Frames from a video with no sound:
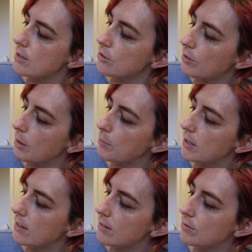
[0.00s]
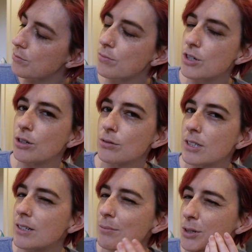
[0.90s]
the drapey shoulders
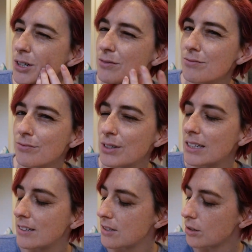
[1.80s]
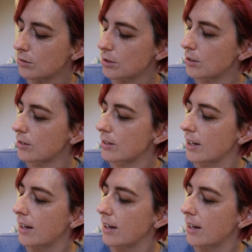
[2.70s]
that I'm not really sold on,